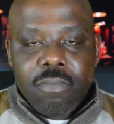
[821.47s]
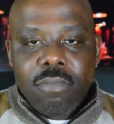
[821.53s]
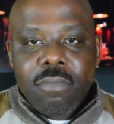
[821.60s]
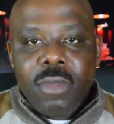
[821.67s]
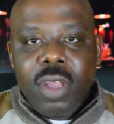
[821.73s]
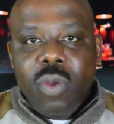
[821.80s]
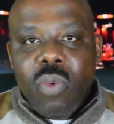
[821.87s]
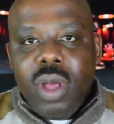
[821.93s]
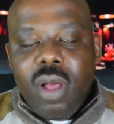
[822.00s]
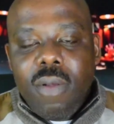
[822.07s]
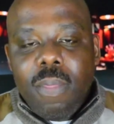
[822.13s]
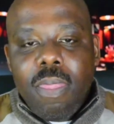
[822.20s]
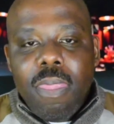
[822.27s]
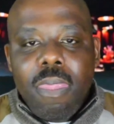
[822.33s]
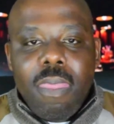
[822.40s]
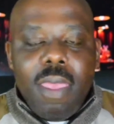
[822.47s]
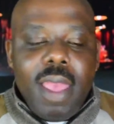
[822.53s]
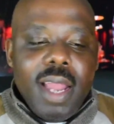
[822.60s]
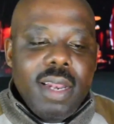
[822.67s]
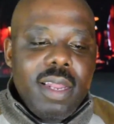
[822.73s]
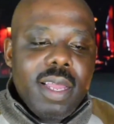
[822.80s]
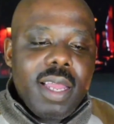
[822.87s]
Well, in
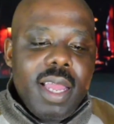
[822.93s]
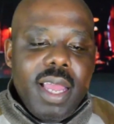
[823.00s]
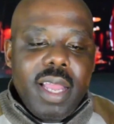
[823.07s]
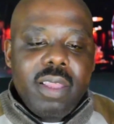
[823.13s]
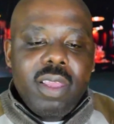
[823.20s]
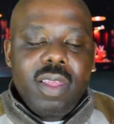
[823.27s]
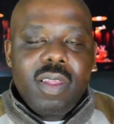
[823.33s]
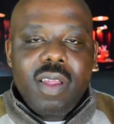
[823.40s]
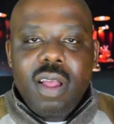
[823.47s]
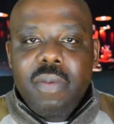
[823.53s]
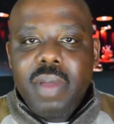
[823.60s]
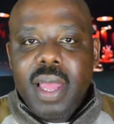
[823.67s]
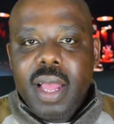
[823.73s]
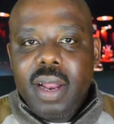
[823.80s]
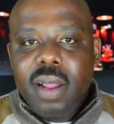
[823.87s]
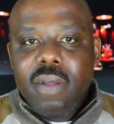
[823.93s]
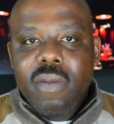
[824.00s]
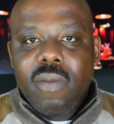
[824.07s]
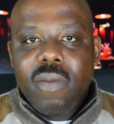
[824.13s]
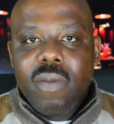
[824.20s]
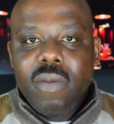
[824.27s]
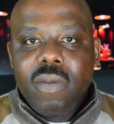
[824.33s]
looking at the subheading,
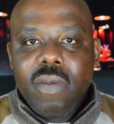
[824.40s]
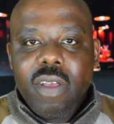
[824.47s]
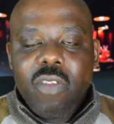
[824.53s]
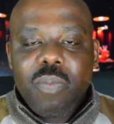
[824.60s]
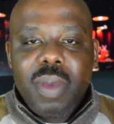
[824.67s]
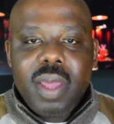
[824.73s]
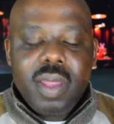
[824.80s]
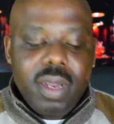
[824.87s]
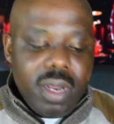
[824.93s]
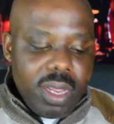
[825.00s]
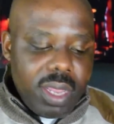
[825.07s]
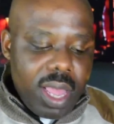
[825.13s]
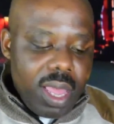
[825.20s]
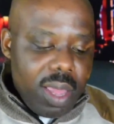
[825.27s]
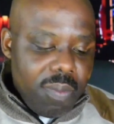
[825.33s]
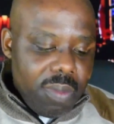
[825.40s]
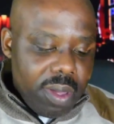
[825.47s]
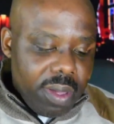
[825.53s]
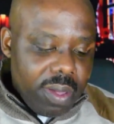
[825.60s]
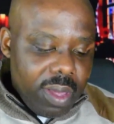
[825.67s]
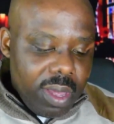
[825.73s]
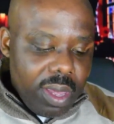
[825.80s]
especially the name there,
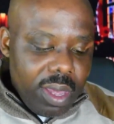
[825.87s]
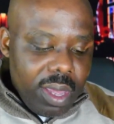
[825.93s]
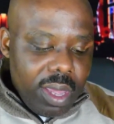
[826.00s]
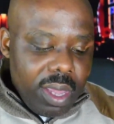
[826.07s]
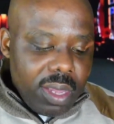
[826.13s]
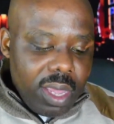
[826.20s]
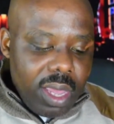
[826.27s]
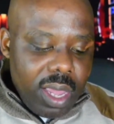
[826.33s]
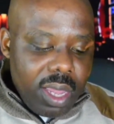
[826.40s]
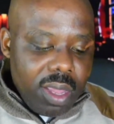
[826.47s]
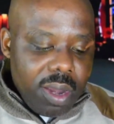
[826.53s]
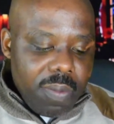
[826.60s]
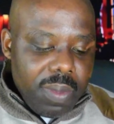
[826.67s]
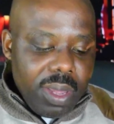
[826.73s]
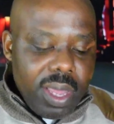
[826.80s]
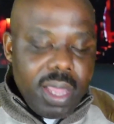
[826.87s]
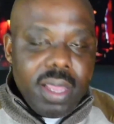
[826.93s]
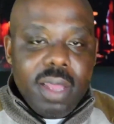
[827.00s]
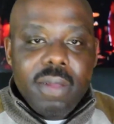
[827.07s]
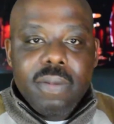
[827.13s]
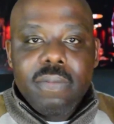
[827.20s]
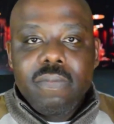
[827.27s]
the end of the
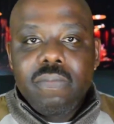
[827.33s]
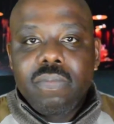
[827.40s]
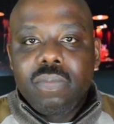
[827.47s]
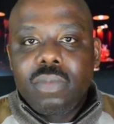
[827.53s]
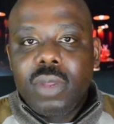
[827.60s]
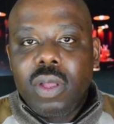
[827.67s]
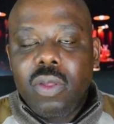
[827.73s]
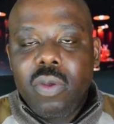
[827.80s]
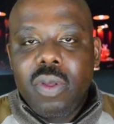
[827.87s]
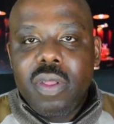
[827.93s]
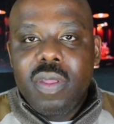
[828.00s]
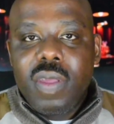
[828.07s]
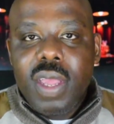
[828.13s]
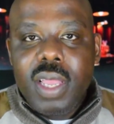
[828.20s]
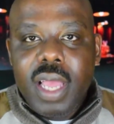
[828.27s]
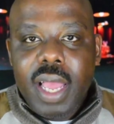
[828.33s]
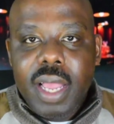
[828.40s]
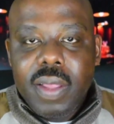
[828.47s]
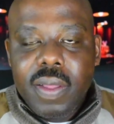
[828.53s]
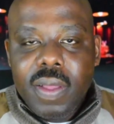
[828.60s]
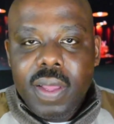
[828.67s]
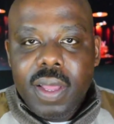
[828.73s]
beginning, you can see that
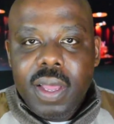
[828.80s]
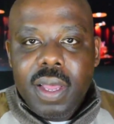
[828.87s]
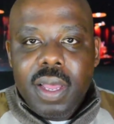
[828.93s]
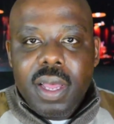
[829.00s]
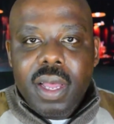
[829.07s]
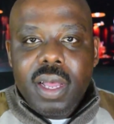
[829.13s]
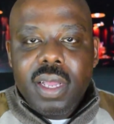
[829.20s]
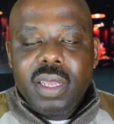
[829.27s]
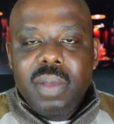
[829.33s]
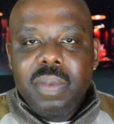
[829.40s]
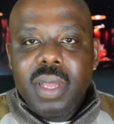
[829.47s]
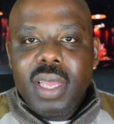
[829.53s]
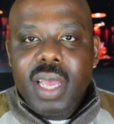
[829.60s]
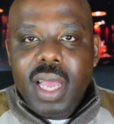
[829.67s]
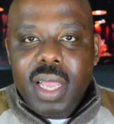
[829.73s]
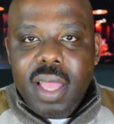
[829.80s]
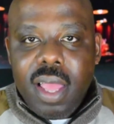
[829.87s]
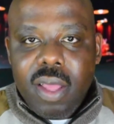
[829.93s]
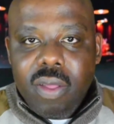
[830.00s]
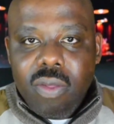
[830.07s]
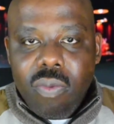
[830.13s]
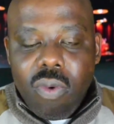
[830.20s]
the
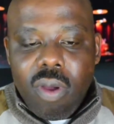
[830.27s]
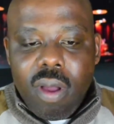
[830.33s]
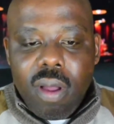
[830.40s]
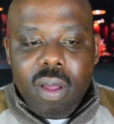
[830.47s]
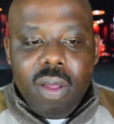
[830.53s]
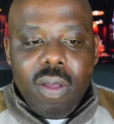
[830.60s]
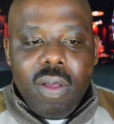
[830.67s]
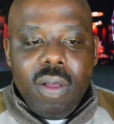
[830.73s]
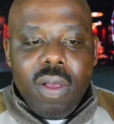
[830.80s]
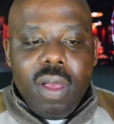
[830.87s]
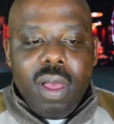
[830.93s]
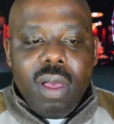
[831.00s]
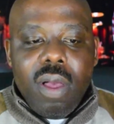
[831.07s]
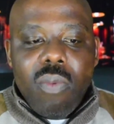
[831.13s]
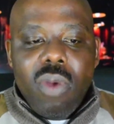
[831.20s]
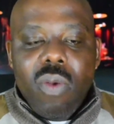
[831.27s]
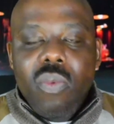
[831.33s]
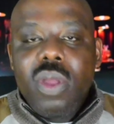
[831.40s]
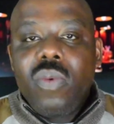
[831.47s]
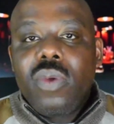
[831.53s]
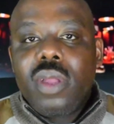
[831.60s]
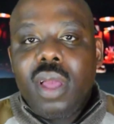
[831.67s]
beginnings were what we
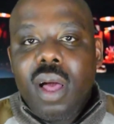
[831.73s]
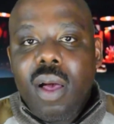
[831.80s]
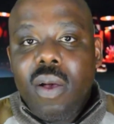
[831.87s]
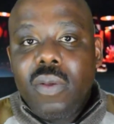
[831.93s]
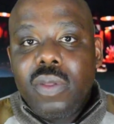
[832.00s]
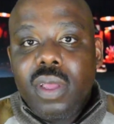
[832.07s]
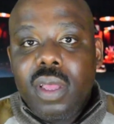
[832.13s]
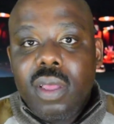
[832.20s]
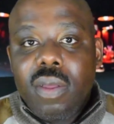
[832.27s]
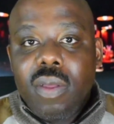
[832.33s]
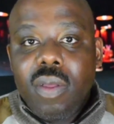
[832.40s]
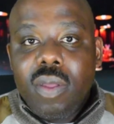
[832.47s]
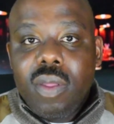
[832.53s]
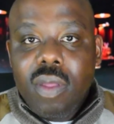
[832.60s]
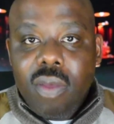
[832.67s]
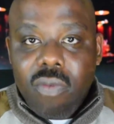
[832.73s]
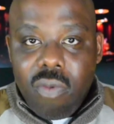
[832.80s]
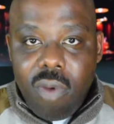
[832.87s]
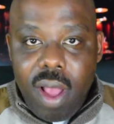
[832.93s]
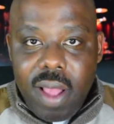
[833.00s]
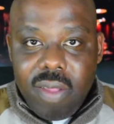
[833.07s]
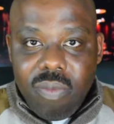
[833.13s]
would call the Civil
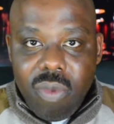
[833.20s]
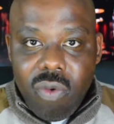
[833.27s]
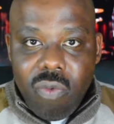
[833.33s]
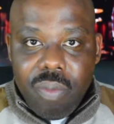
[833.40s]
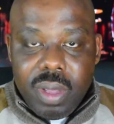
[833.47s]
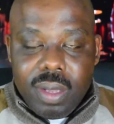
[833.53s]
Rights Movement.